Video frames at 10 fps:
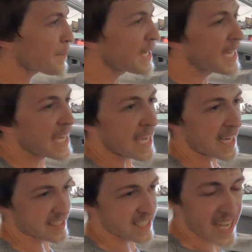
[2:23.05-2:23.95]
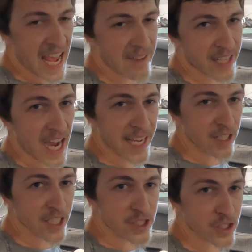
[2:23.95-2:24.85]
And it's gonna have an
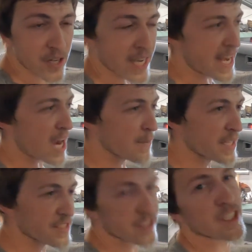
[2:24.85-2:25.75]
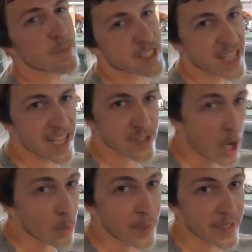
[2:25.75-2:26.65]
idle issue right now because the thermostat's
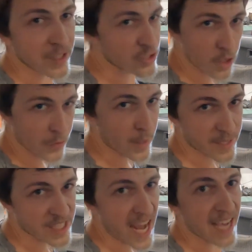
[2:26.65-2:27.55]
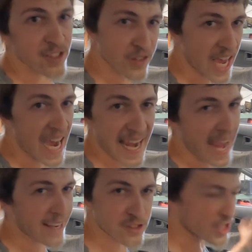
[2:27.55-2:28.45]
open. There's no thermostat, so the
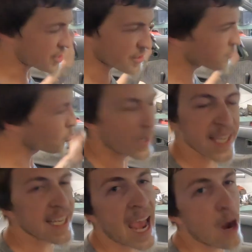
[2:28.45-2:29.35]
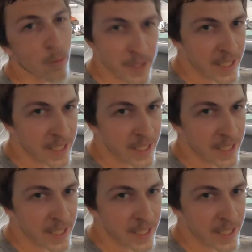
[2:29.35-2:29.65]
IAC's just wigging out.